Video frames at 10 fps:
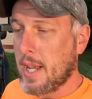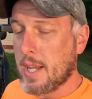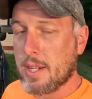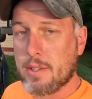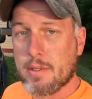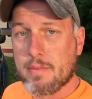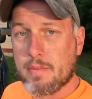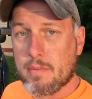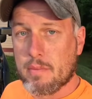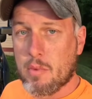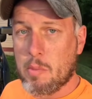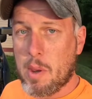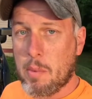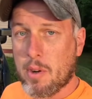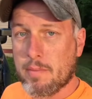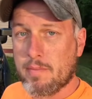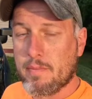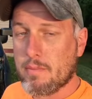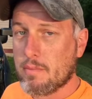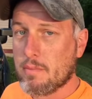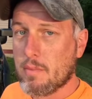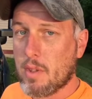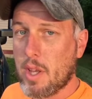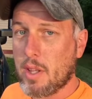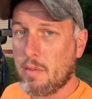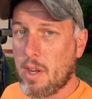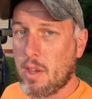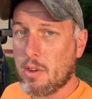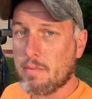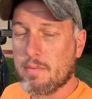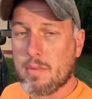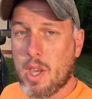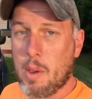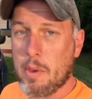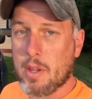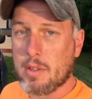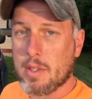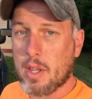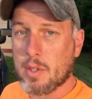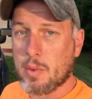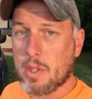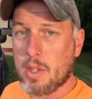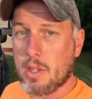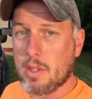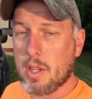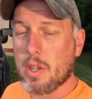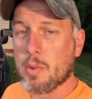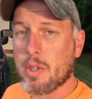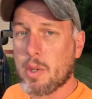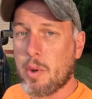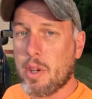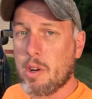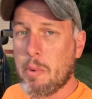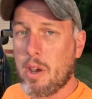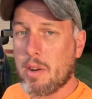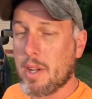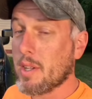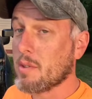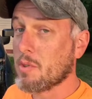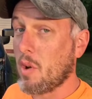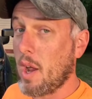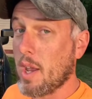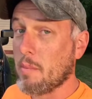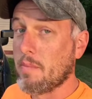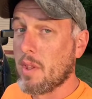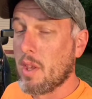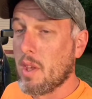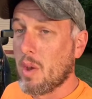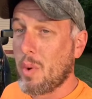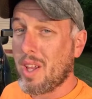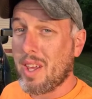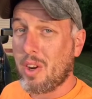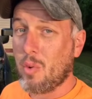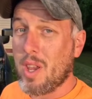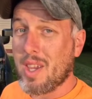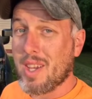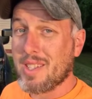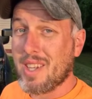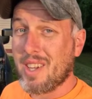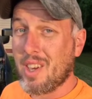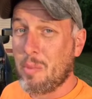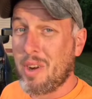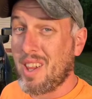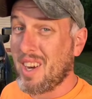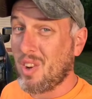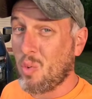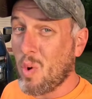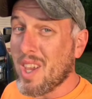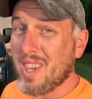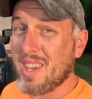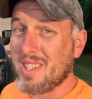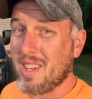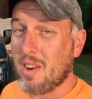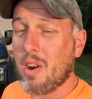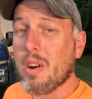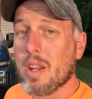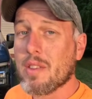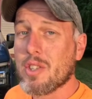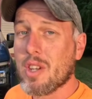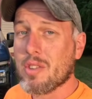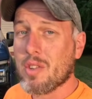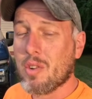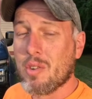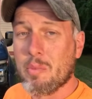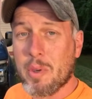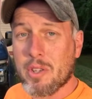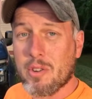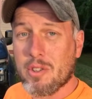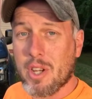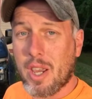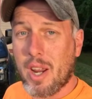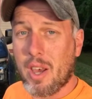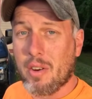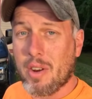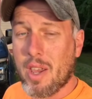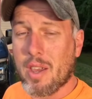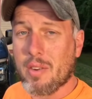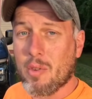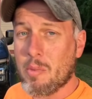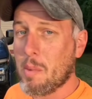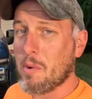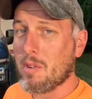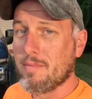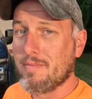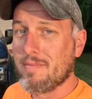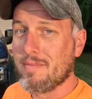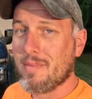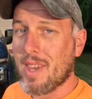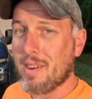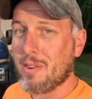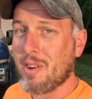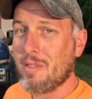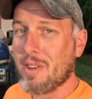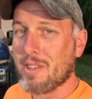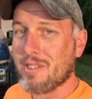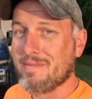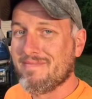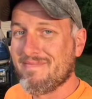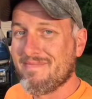And remember, like the video, comment, tell us what you think, tell us what you want to hear about, and subscribe. We got a lot of great content coming, a lot of great content already on the channel, so be sure to check it out. And remember, have a great adventure.